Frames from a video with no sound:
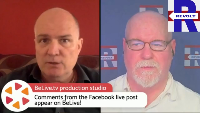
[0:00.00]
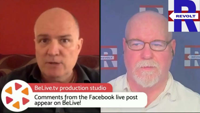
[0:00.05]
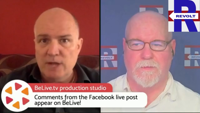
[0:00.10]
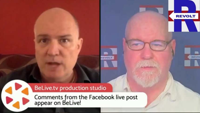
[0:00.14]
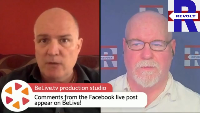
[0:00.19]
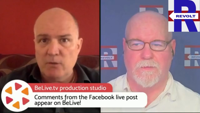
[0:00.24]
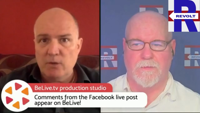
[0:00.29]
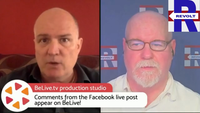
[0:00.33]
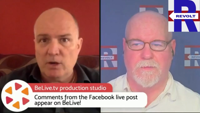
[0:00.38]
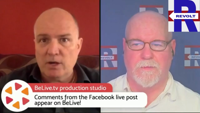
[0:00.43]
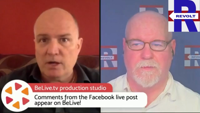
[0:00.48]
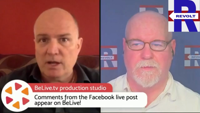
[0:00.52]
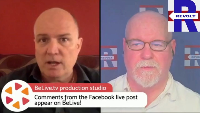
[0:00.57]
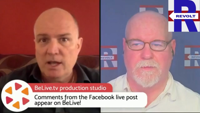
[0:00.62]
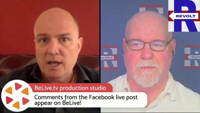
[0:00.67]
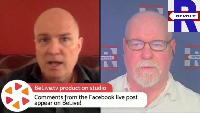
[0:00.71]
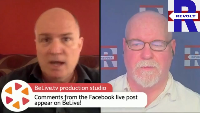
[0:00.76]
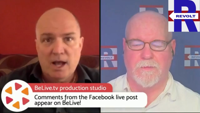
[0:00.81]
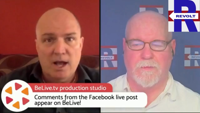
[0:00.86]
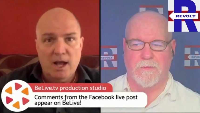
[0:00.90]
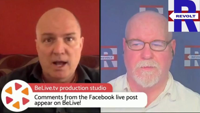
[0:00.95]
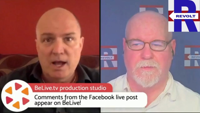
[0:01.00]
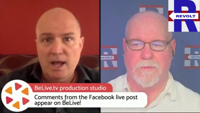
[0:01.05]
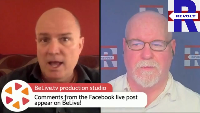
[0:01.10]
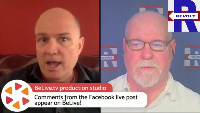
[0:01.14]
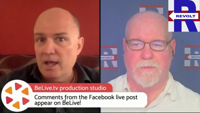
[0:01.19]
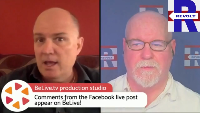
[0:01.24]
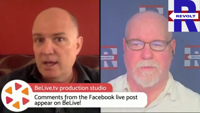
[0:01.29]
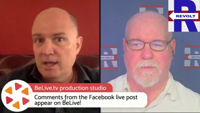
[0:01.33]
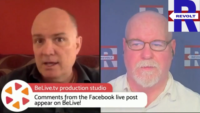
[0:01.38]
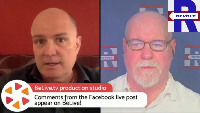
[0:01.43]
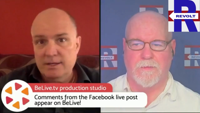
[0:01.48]
Speaker 1: Network. Uh,
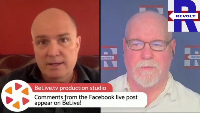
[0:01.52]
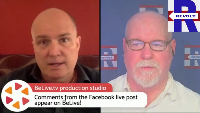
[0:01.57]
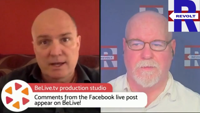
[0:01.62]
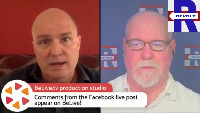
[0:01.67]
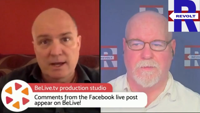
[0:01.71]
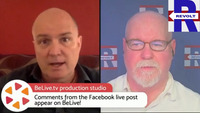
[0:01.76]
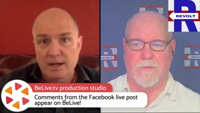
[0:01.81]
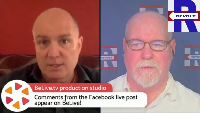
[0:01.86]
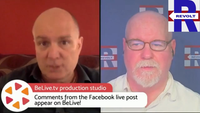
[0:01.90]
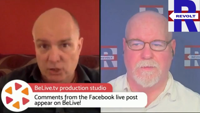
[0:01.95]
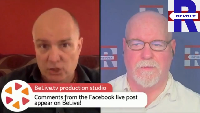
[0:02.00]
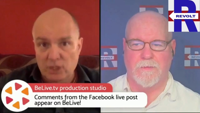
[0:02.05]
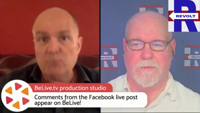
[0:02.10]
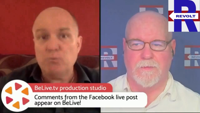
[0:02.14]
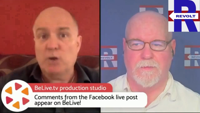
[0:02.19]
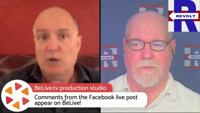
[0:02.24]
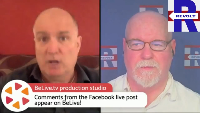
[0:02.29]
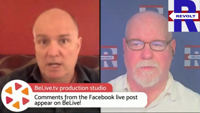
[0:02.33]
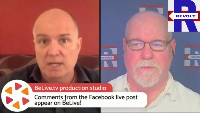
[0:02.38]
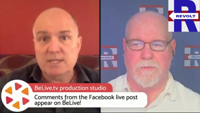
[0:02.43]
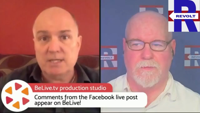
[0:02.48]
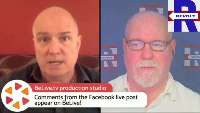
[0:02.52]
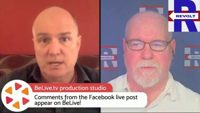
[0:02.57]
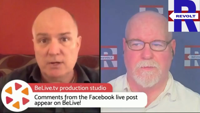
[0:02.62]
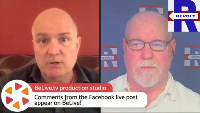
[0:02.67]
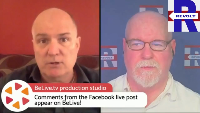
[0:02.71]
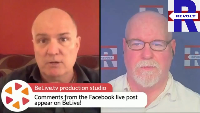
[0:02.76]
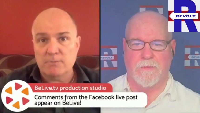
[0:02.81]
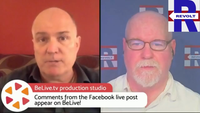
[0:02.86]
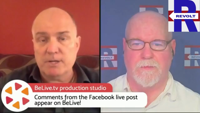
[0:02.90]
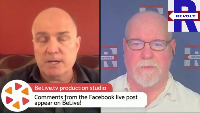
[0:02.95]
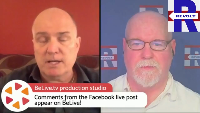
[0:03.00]
and uh, she will continue
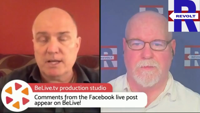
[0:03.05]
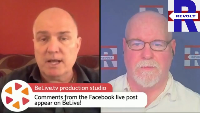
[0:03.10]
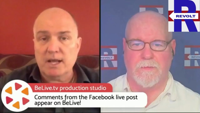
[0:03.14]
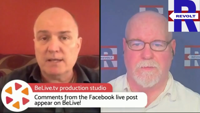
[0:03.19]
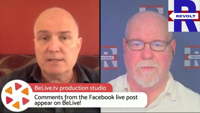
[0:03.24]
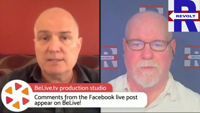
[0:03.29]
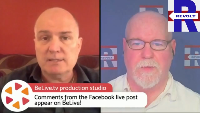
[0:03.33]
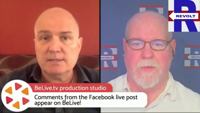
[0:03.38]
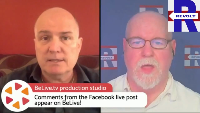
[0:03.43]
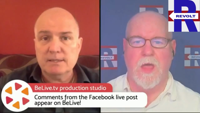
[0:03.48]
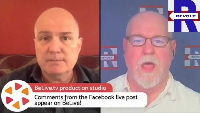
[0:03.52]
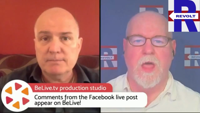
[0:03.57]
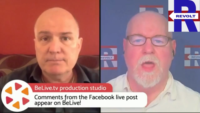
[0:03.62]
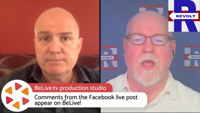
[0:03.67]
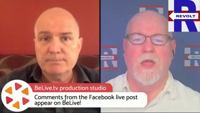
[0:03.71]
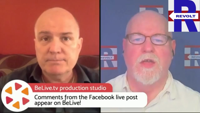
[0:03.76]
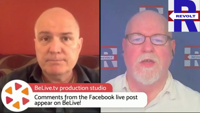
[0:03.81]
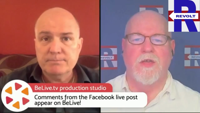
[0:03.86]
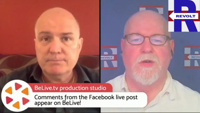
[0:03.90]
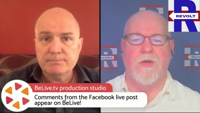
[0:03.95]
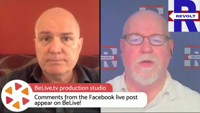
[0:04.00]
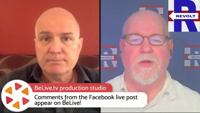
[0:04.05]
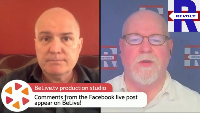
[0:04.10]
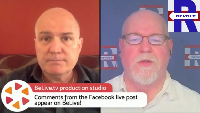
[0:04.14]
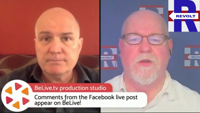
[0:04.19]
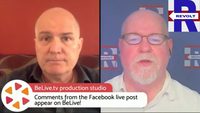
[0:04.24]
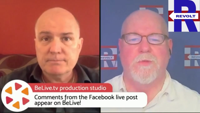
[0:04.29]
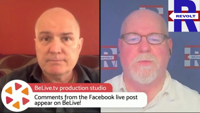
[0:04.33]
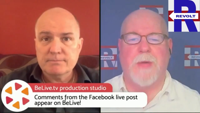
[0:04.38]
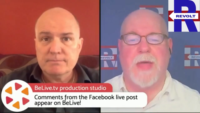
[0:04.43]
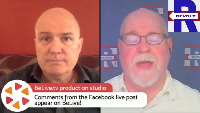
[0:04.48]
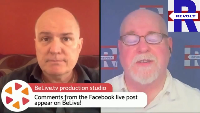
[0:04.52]
to be a guest.
Speaker 2: You,
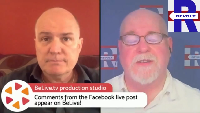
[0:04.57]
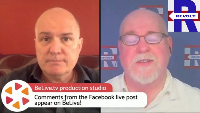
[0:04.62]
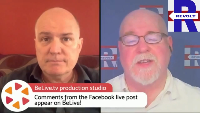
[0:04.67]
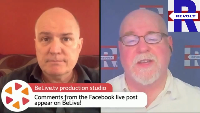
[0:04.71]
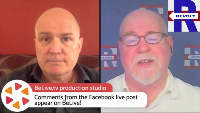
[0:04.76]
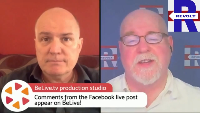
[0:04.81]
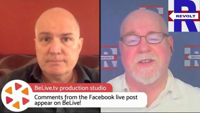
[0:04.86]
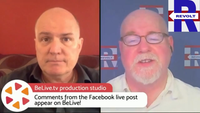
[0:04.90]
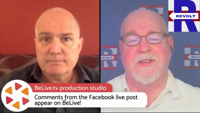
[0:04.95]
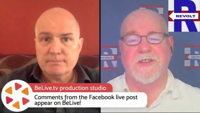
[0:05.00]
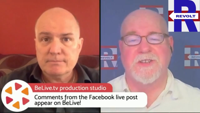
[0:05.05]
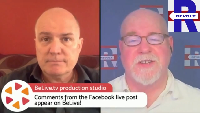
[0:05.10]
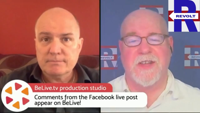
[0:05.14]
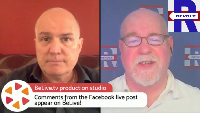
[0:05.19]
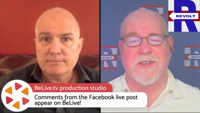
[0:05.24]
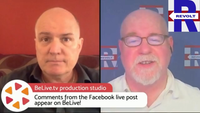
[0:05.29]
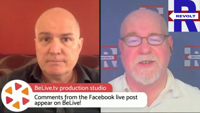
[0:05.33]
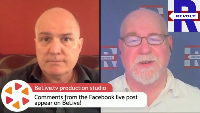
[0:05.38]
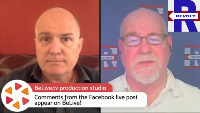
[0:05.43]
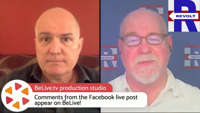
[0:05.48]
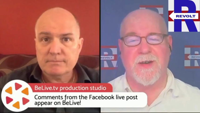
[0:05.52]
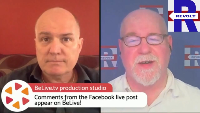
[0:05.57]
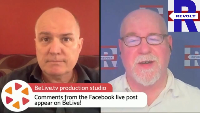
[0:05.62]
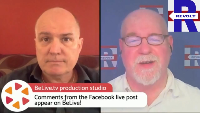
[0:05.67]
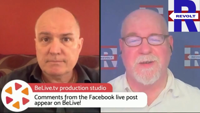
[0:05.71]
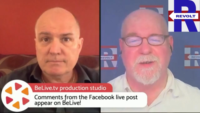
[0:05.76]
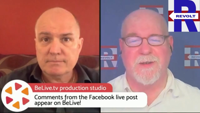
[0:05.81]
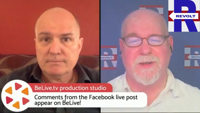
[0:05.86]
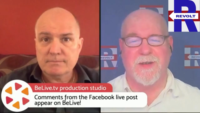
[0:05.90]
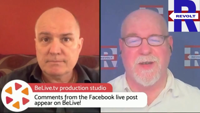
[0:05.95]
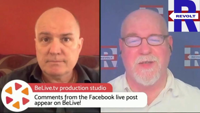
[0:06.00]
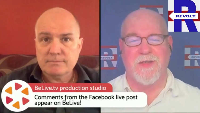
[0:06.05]
you basically just answered my
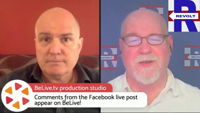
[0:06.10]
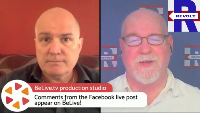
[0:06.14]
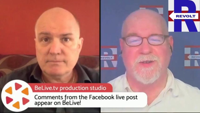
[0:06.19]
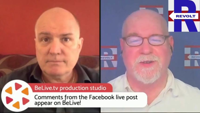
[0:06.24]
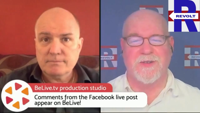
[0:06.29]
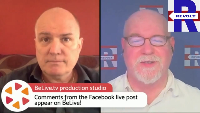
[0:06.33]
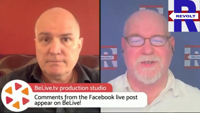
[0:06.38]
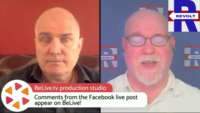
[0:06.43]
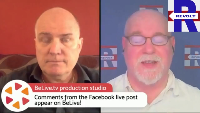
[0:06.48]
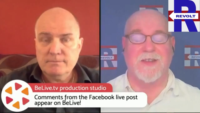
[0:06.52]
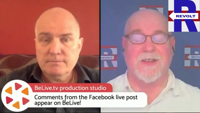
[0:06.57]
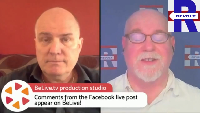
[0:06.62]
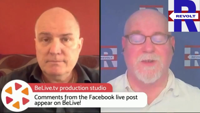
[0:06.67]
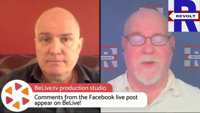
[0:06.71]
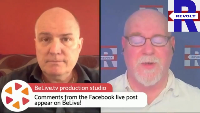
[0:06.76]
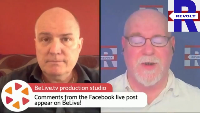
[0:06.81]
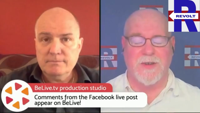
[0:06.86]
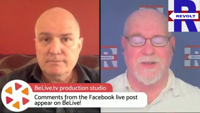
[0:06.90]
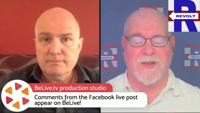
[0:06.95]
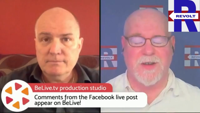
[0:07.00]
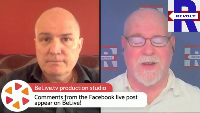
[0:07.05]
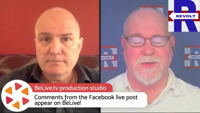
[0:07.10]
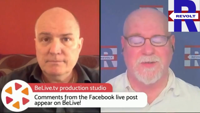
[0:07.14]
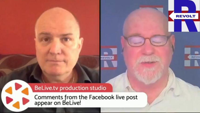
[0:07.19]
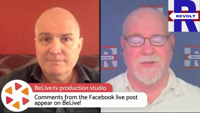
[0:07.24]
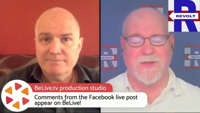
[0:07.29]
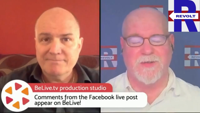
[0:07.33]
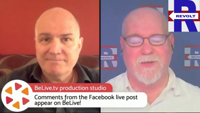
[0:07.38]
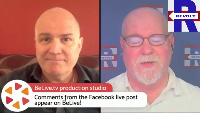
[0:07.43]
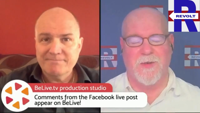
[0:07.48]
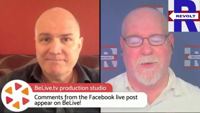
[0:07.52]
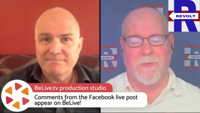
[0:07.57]
other second question. I was
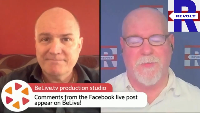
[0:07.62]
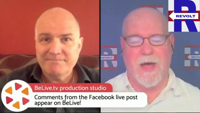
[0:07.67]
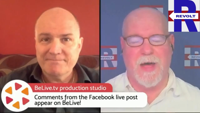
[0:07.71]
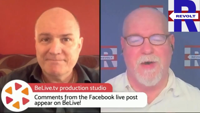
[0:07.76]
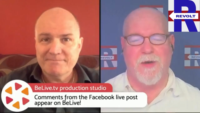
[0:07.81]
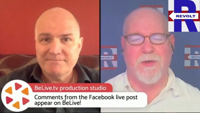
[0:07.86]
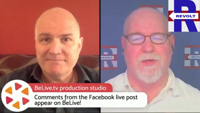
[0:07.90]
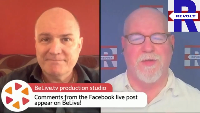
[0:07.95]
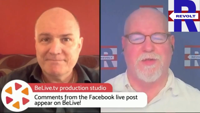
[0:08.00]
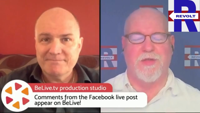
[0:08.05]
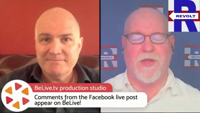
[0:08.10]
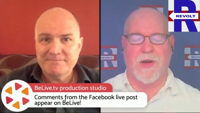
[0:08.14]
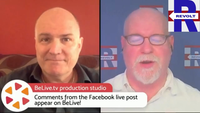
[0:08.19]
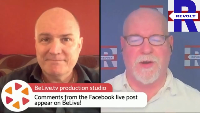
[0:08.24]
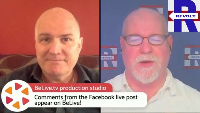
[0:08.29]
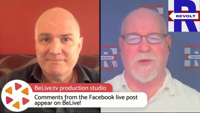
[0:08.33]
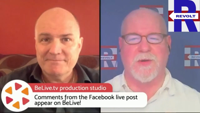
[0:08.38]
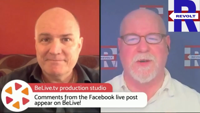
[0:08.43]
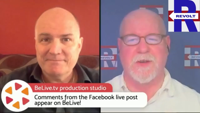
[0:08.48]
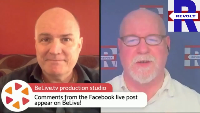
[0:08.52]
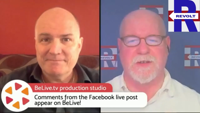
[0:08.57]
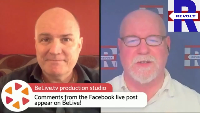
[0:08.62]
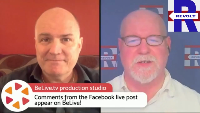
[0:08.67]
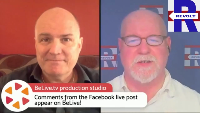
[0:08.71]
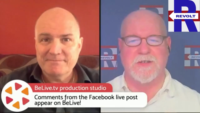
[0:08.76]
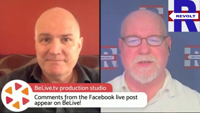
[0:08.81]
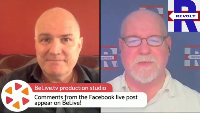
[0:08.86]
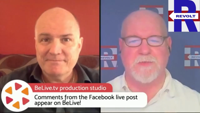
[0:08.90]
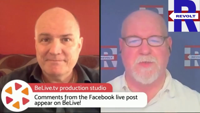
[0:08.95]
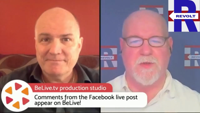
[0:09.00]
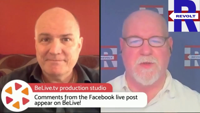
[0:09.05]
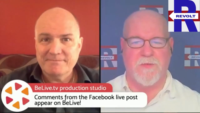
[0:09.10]
about their
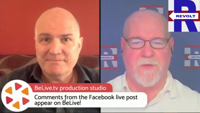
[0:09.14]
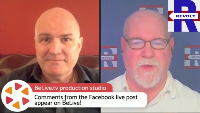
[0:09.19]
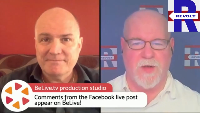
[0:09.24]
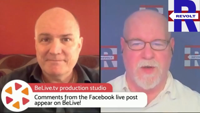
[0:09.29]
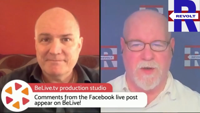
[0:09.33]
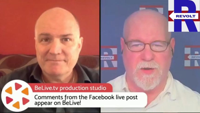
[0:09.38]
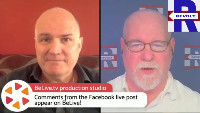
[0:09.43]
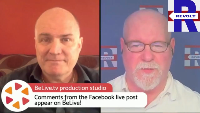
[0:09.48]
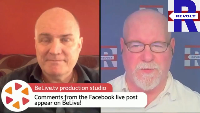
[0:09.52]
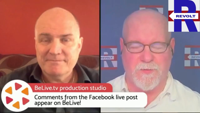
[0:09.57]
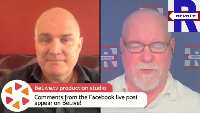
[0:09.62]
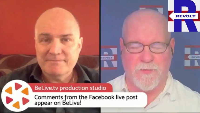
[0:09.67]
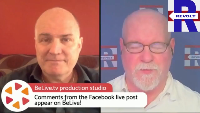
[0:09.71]
criticism of, of